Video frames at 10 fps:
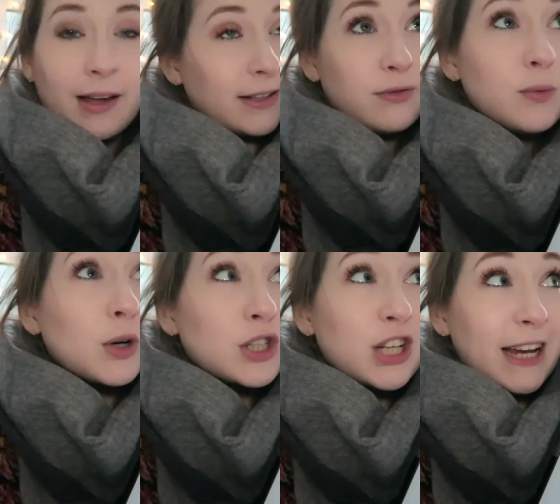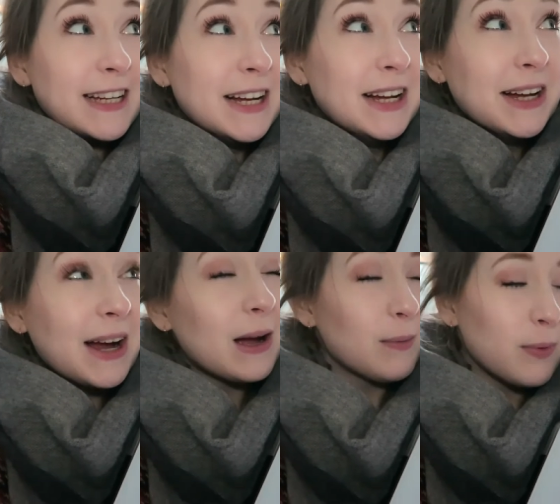thanks for watching.
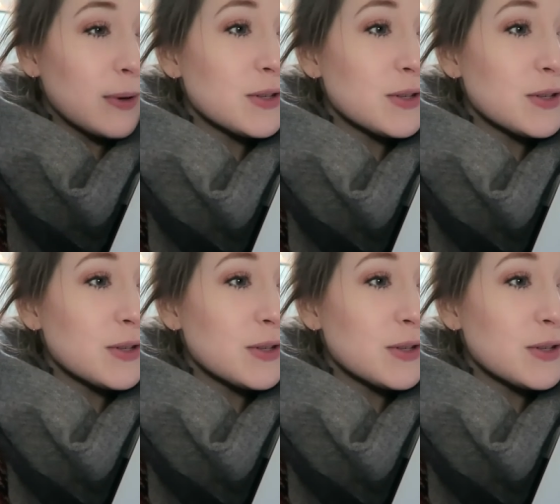Hope you